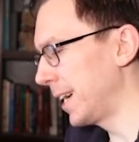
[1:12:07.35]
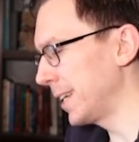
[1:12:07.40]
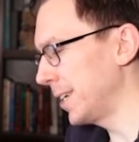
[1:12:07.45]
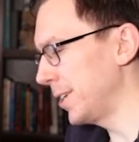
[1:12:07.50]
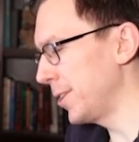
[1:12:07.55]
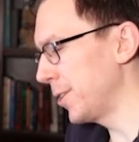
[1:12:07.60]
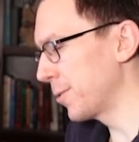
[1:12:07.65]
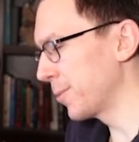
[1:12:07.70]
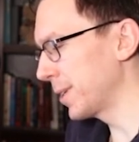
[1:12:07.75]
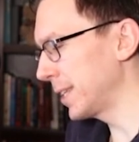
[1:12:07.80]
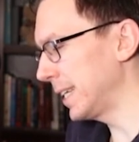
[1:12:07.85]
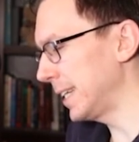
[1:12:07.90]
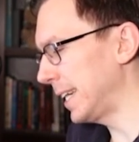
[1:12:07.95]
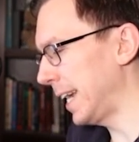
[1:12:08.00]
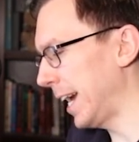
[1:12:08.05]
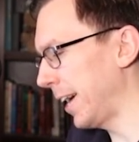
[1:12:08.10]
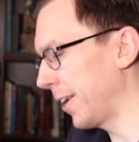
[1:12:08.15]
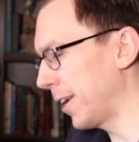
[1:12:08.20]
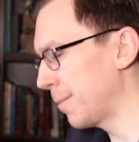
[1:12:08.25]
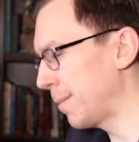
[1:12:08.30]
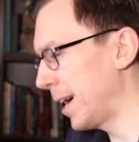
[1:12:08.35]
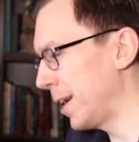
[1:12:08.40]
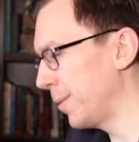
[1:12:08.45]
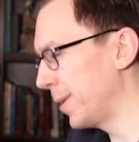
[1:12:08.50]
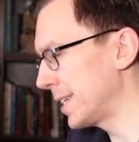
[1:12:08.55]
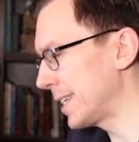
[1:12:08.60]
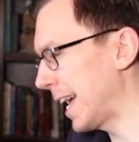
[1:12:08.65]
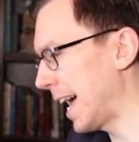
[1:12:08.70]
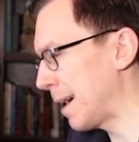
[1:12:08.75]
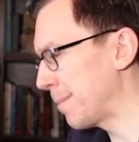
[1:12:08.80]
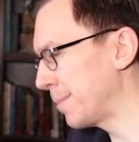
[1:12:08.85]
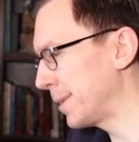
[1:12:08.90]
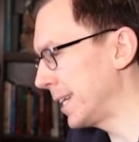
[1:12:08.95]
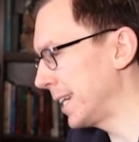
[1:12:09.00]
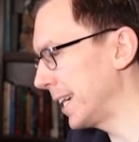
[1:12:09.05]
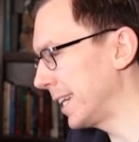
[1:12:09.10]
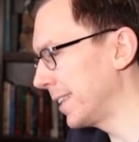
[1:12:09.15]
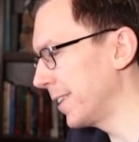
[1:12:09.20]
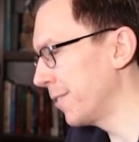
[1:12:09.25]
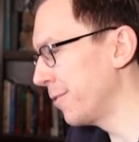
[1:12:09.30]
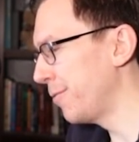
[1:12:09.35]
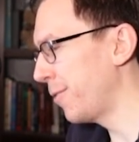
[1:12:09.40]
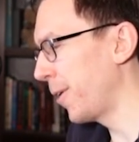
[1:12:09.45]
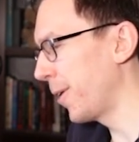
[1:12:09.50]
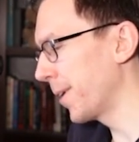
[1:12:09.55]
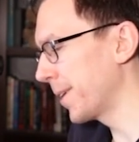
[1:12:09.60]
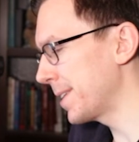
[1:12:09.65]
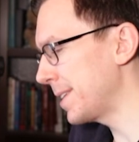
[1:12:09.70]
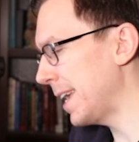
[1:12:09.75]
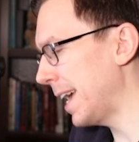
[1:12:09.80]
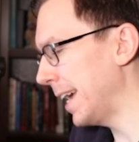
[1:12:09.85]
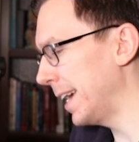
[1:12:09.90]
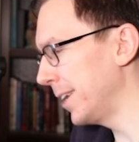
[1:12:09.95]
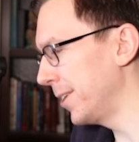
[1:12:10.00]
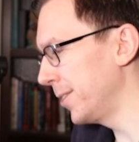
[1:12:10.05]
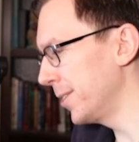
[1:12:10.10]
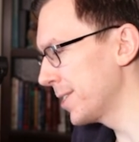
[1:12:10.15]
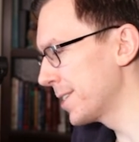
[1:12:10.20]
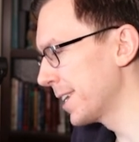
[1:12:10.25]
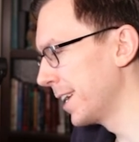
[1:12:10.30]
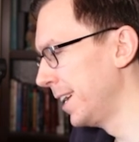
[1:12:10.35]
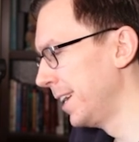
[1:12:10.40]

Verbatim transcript: you don't really care about what's happening in the far tails.